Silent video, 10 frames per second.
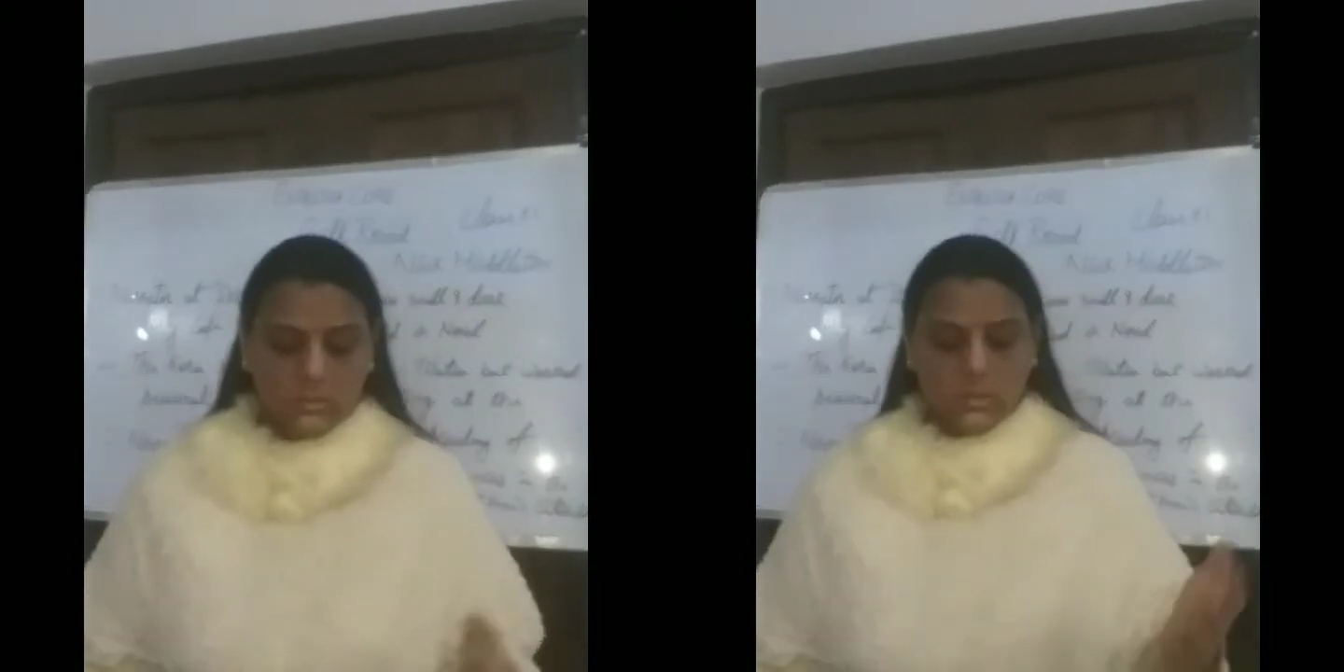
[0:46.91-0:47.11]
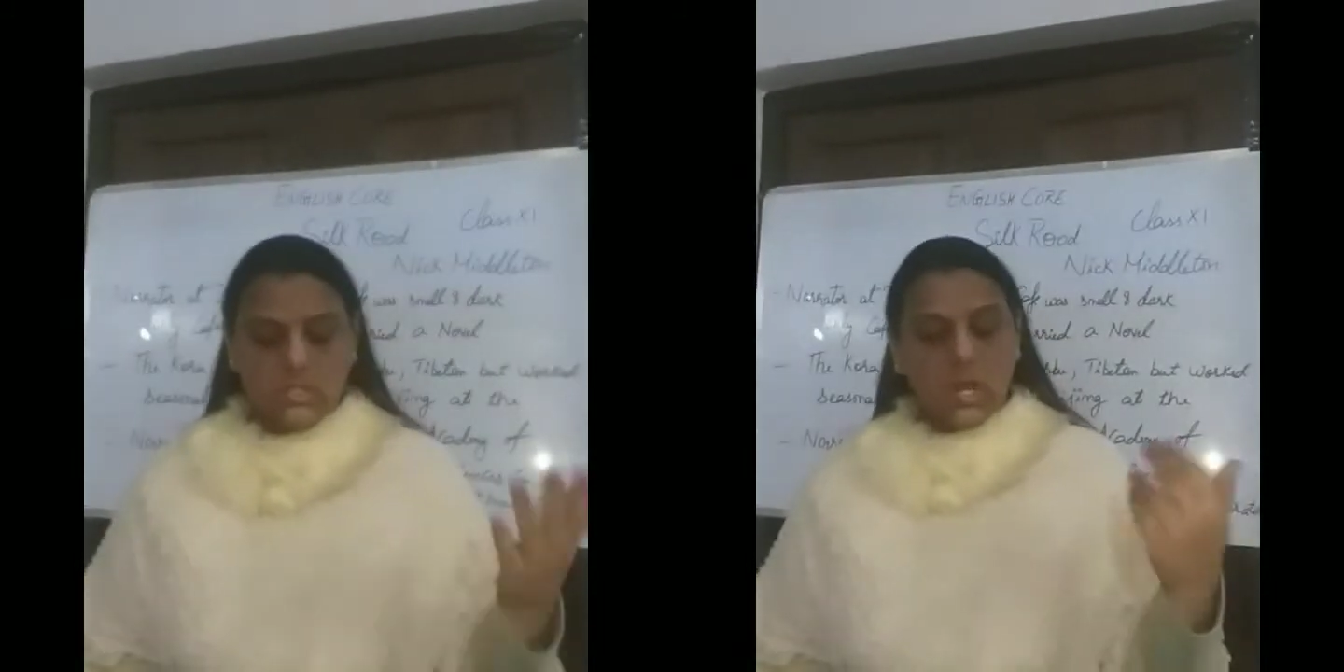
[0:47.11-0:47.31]

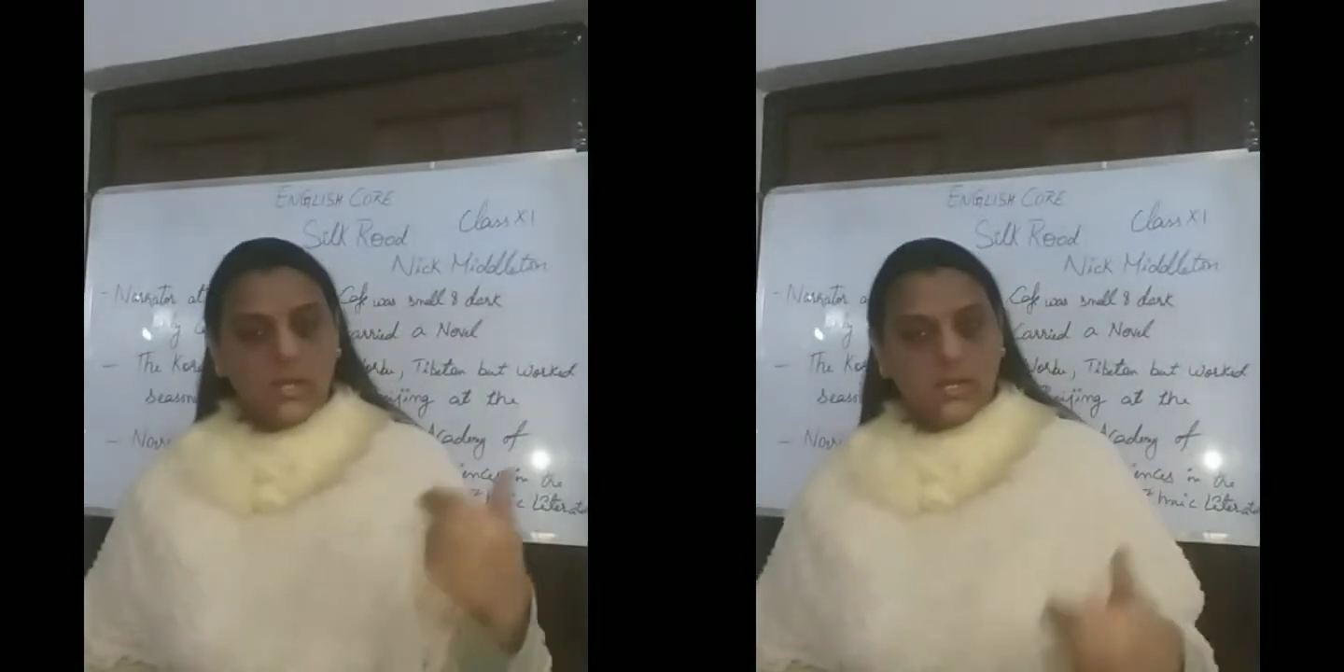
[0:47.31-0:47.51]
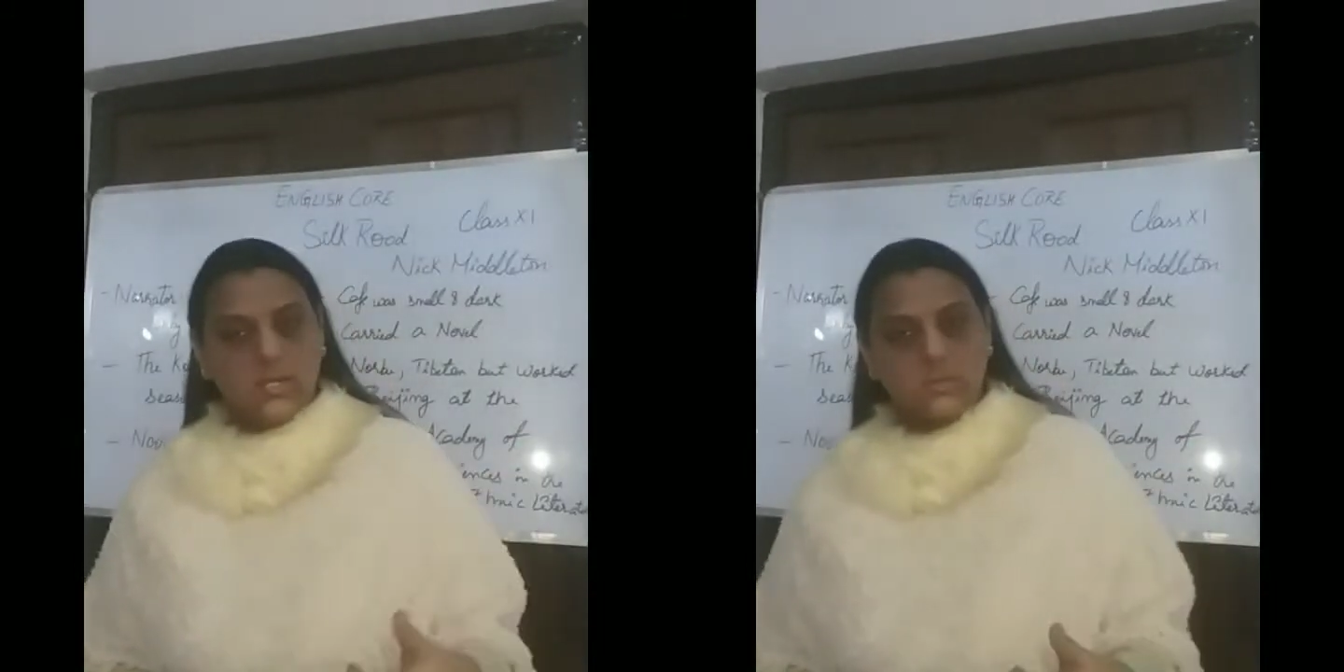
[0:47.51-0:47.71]
The
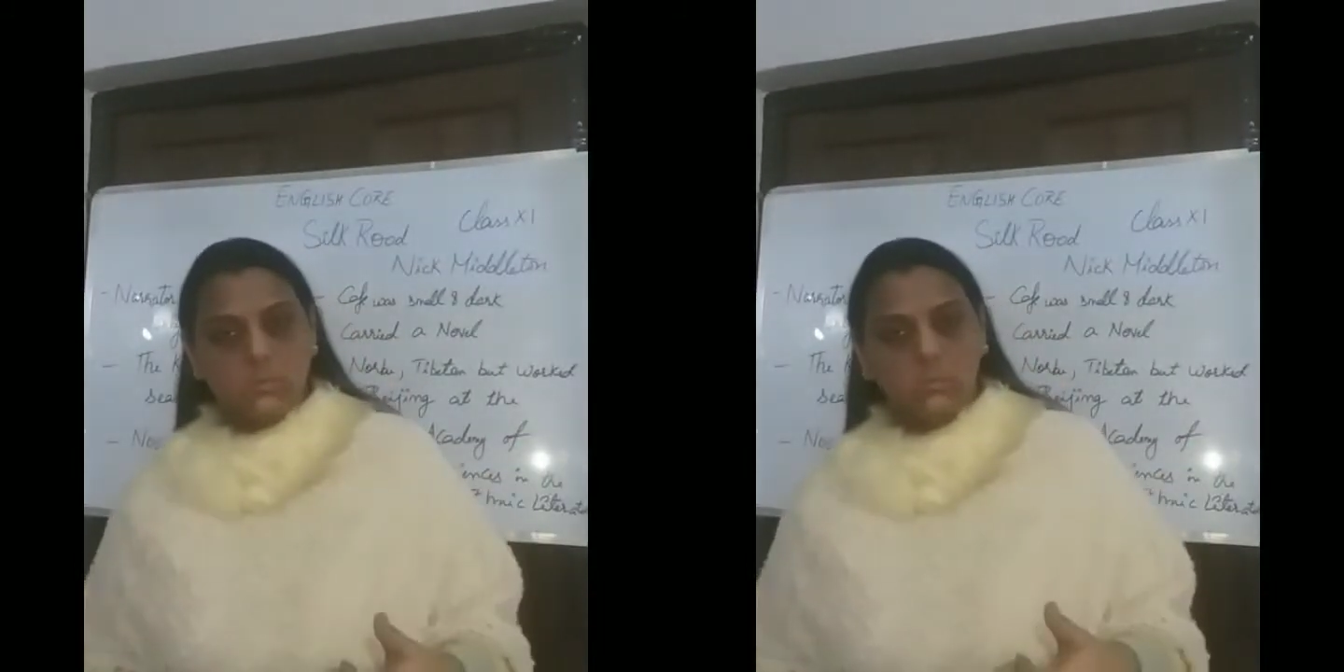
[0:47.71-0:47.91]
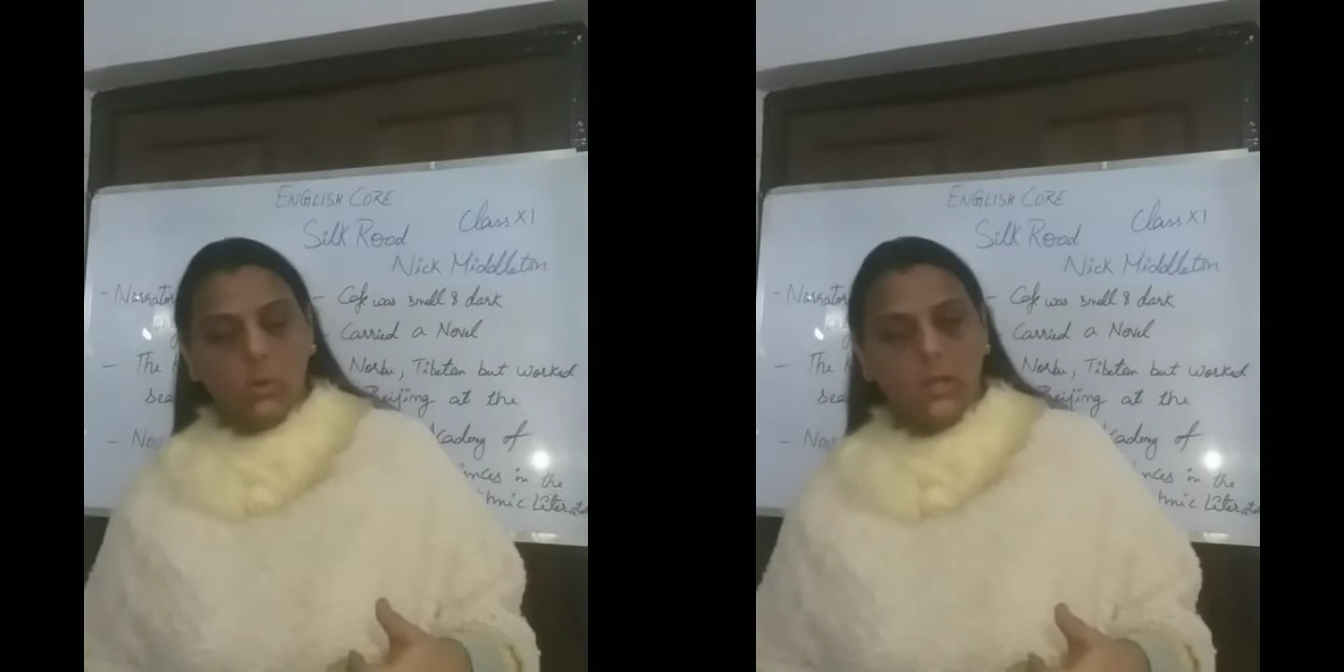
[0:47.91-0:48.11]
Chinese
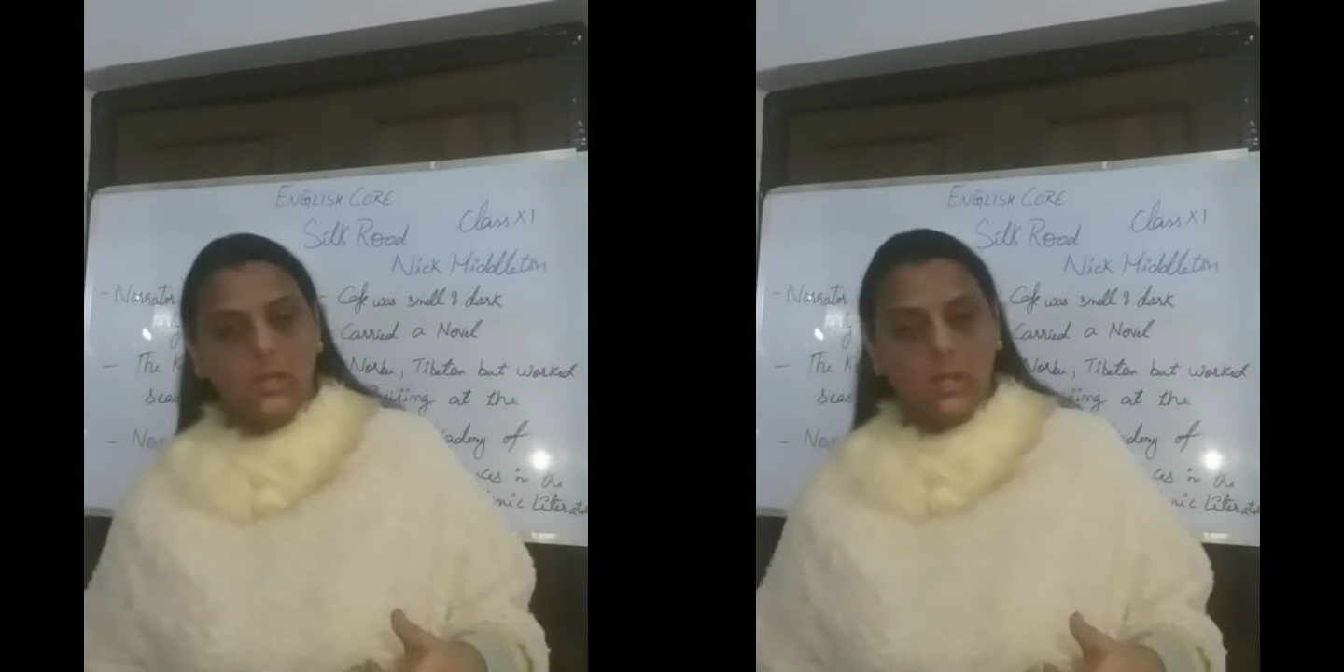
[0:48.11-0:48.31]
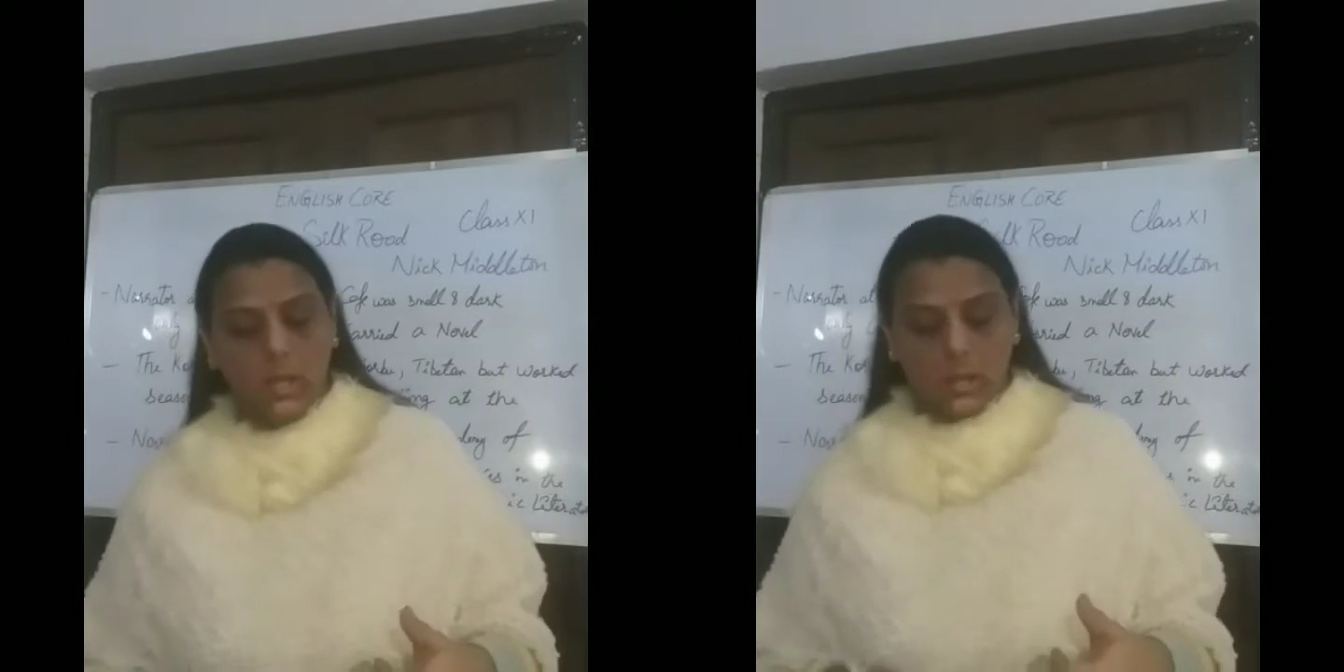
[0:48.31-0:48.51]
boy
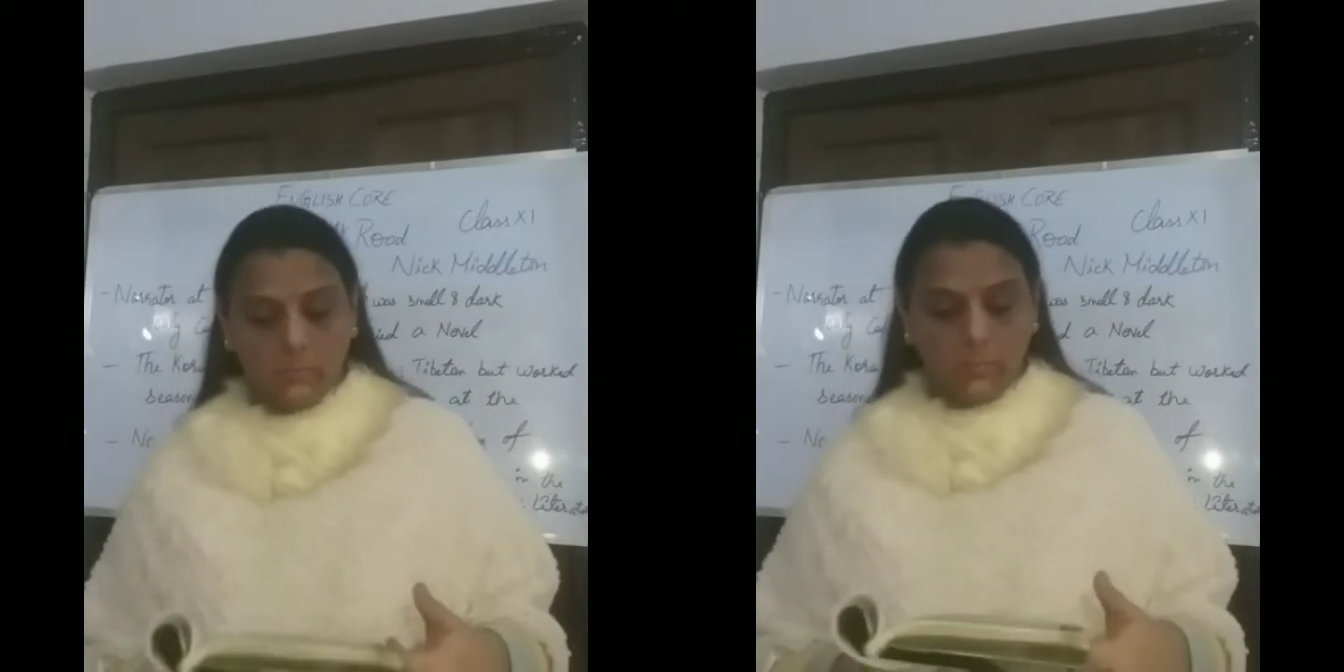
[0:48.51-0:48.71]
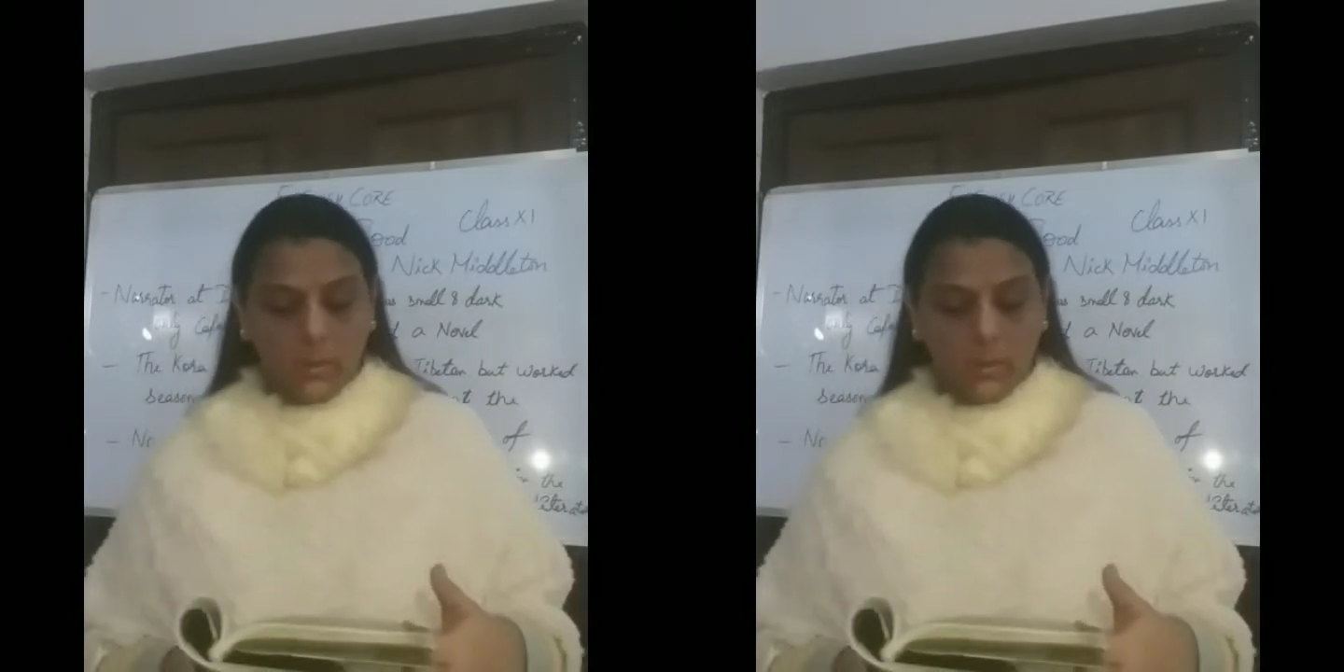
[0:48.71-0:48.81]
came.